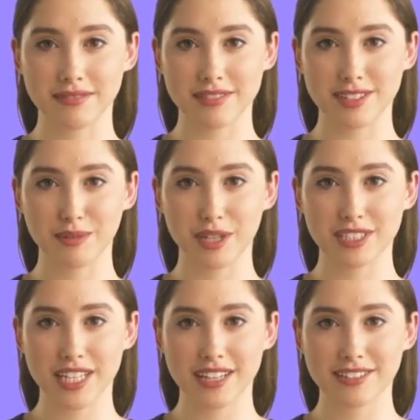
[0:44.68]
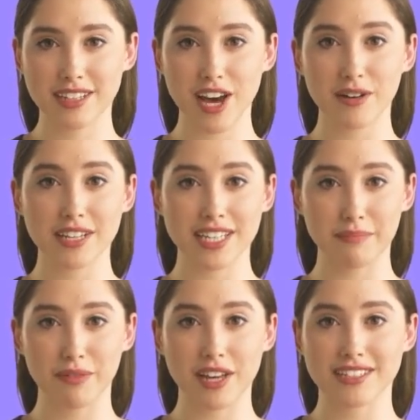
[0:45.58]
Swytch kits are currently
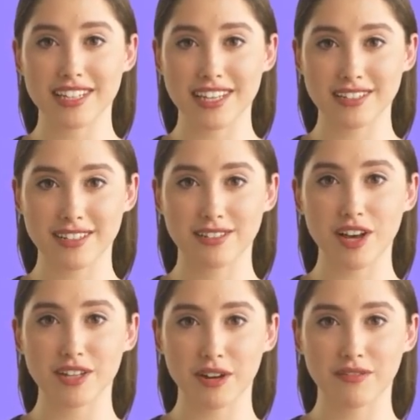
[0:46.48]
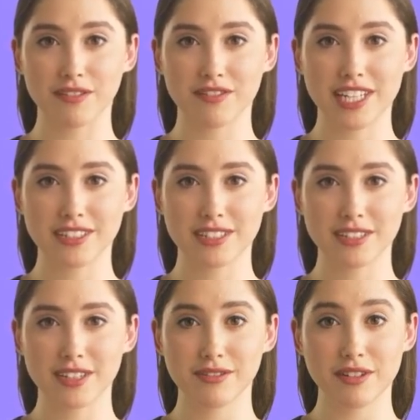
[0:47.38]
inviting you to sign up for future
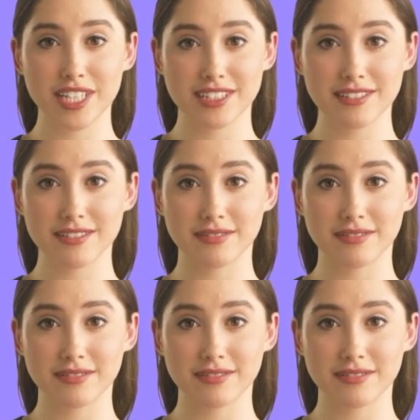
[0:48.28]
deliveries.